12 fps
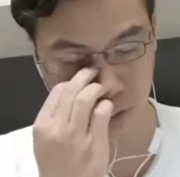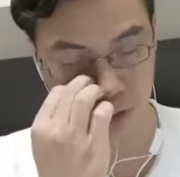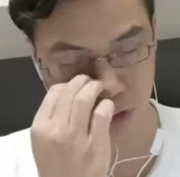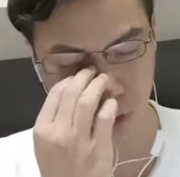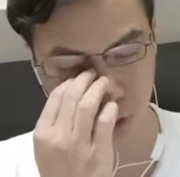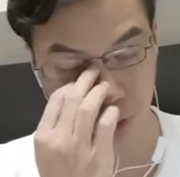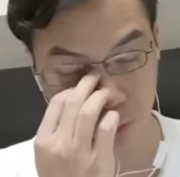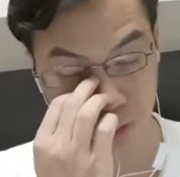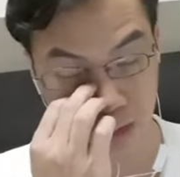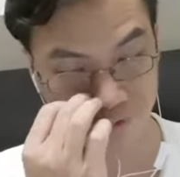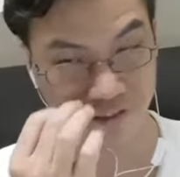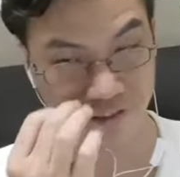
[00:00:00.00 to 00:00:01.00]
can go up to
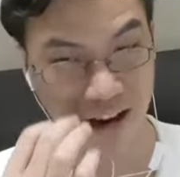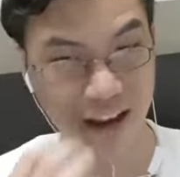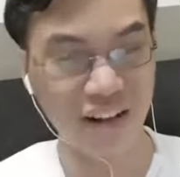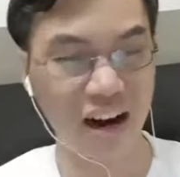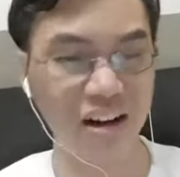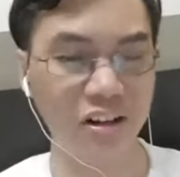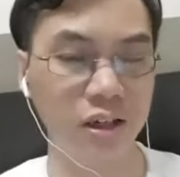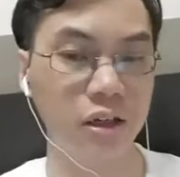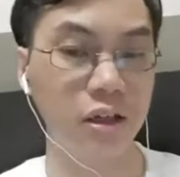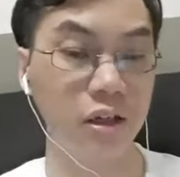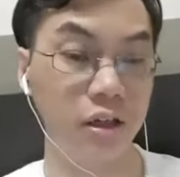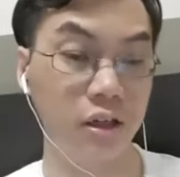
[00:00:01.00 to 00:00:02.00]
like 500.
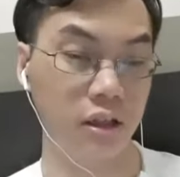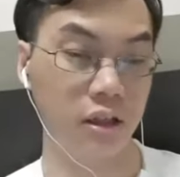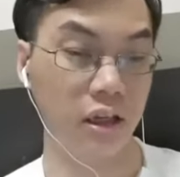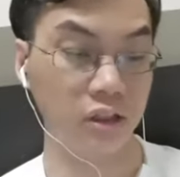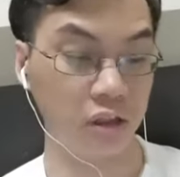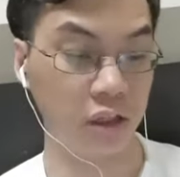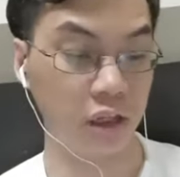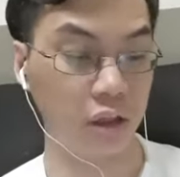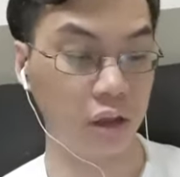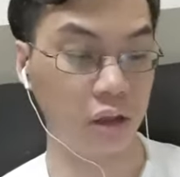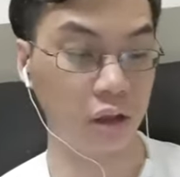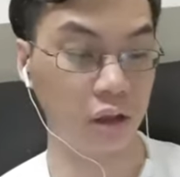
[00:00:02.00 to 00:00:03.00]
That's going to take a
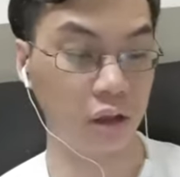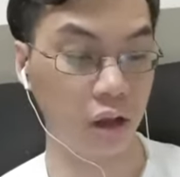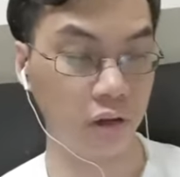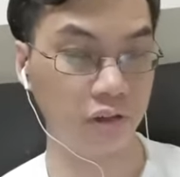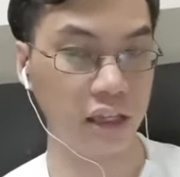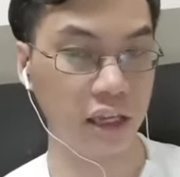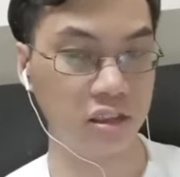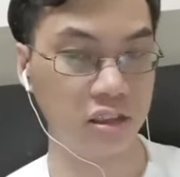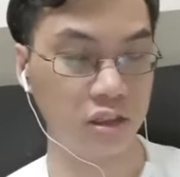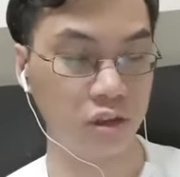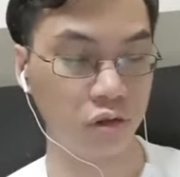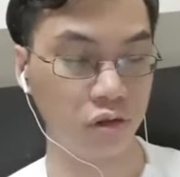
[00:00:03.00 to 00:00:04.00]
lot of days
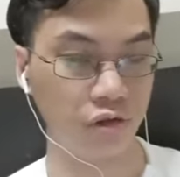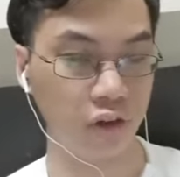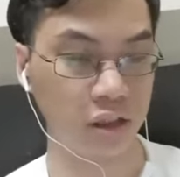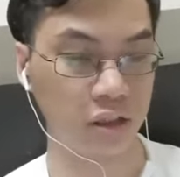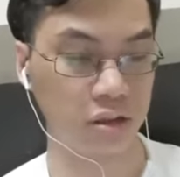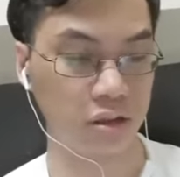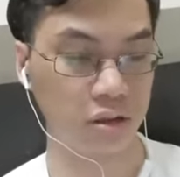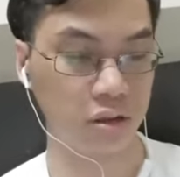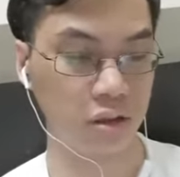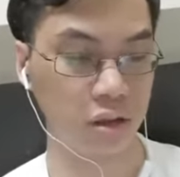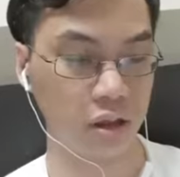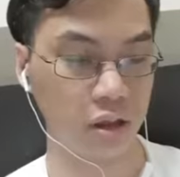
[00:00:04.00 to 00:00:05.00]
just to fix
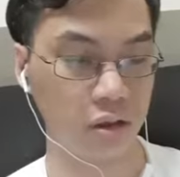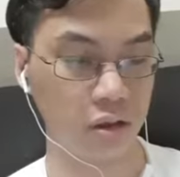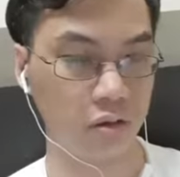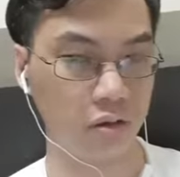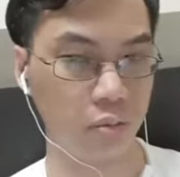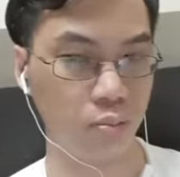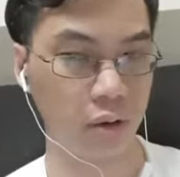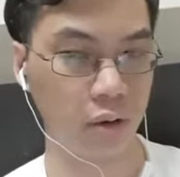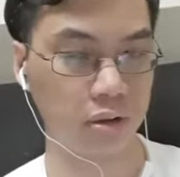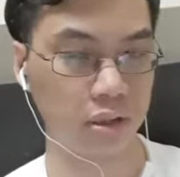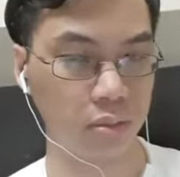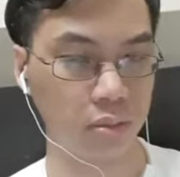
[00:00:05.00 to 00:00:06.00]
uh,
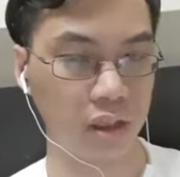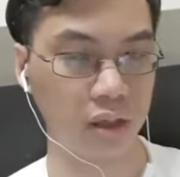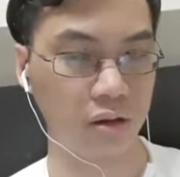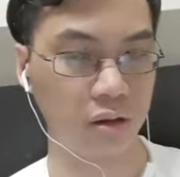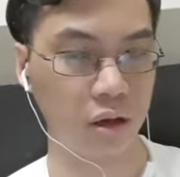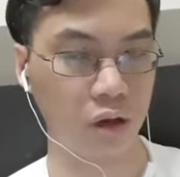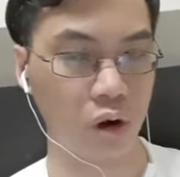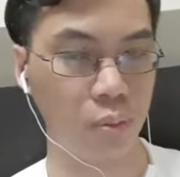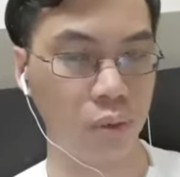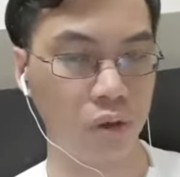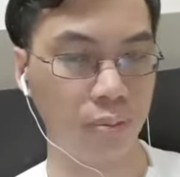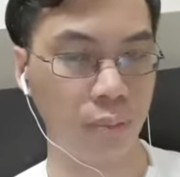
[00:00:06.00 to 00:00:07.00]
something a
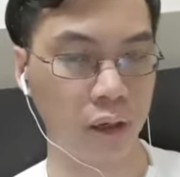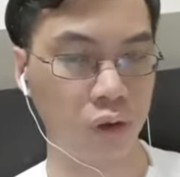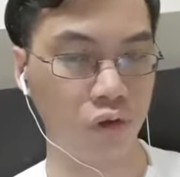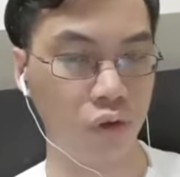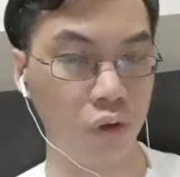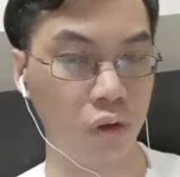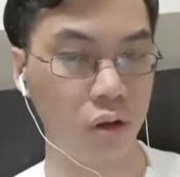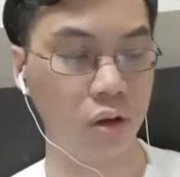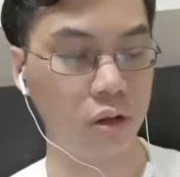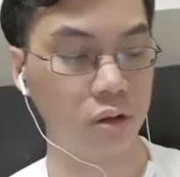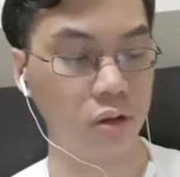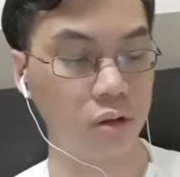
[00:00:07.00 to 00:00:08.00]
component back to full.
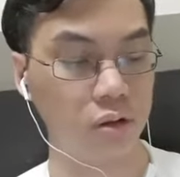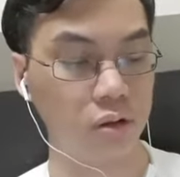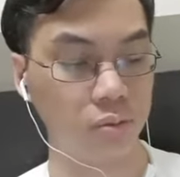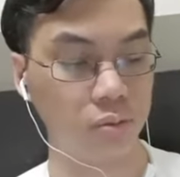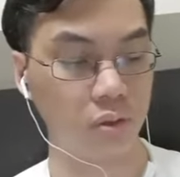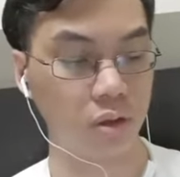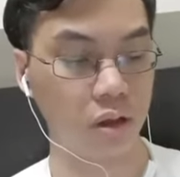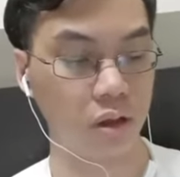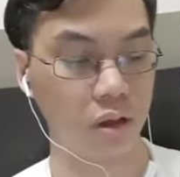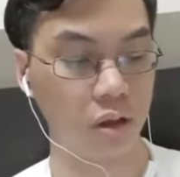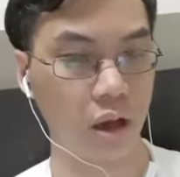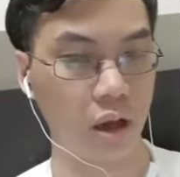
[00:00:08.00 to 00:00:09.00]

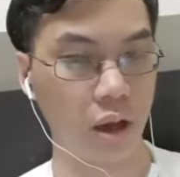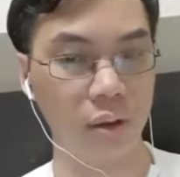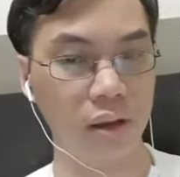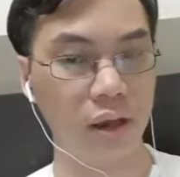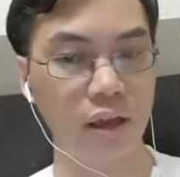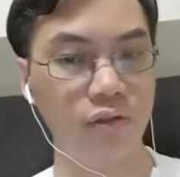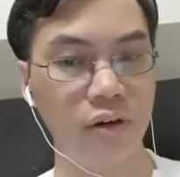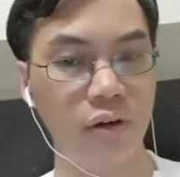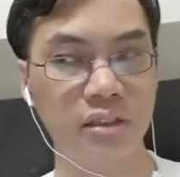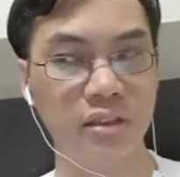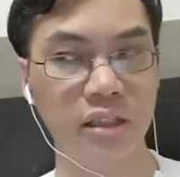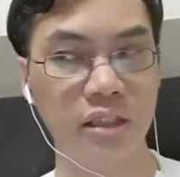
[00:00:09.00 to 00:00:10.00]
Uh, I mean, like even if
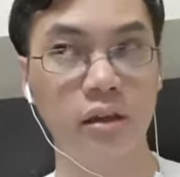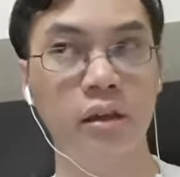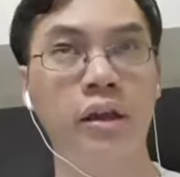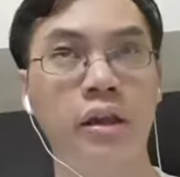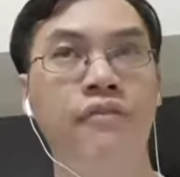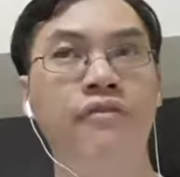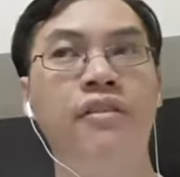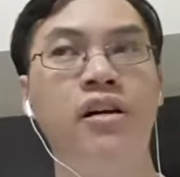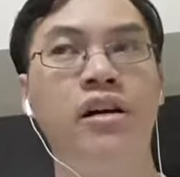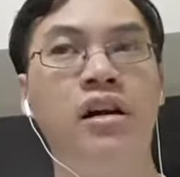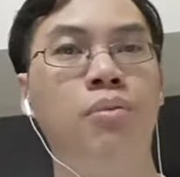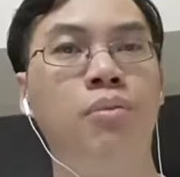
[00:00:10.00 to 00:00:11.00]
it's, take, it's like
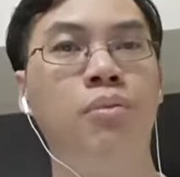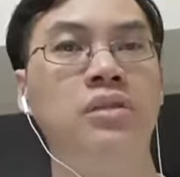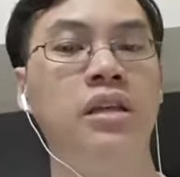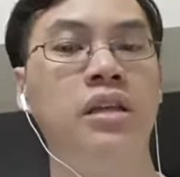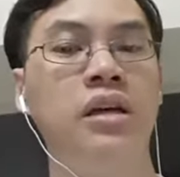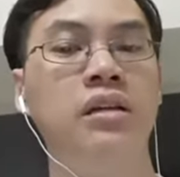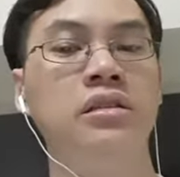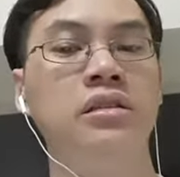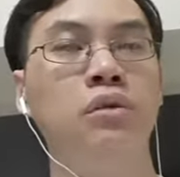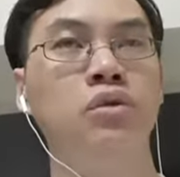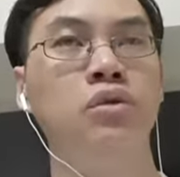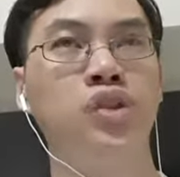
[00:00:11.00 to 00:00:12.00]
500 hit points, it's, take, it's
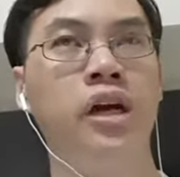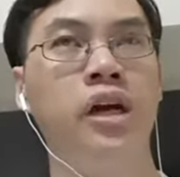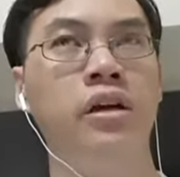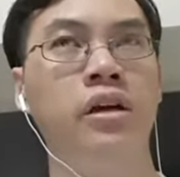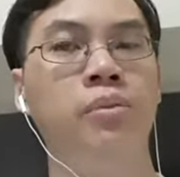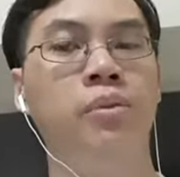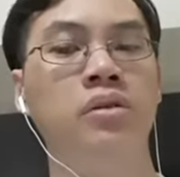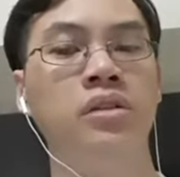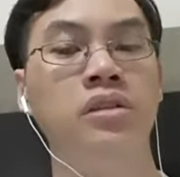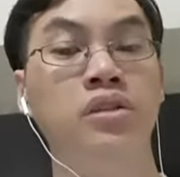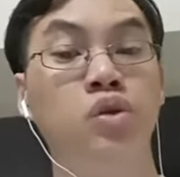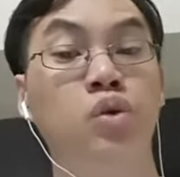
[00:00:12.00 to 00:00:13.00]
down to 300 hit points.
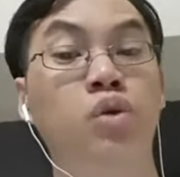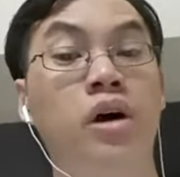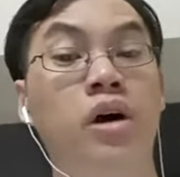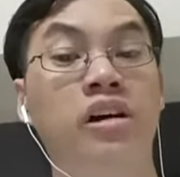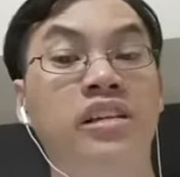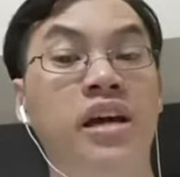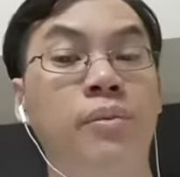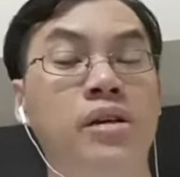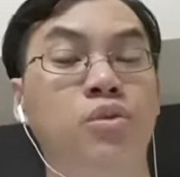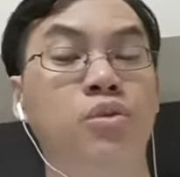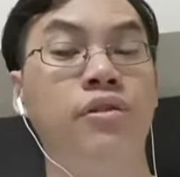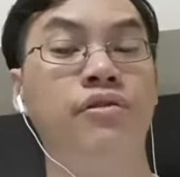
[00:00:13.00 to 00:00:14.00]
That's 200
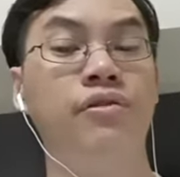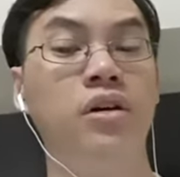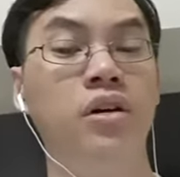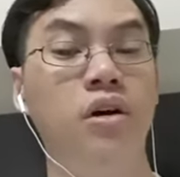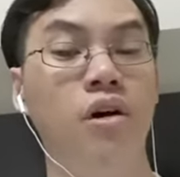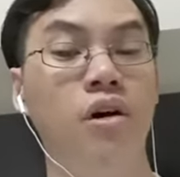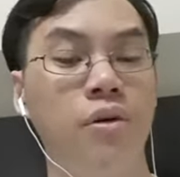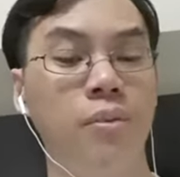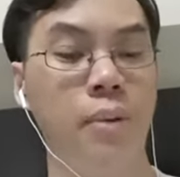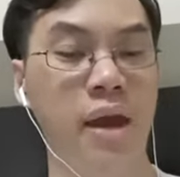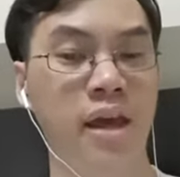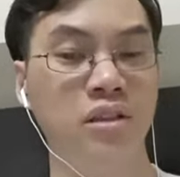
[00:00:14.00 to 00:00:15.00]
damage worth of
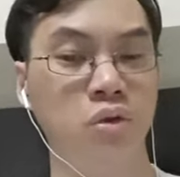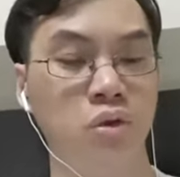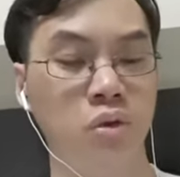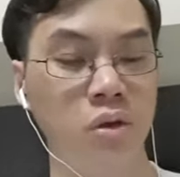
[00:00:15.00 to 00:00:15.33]
repairs to do.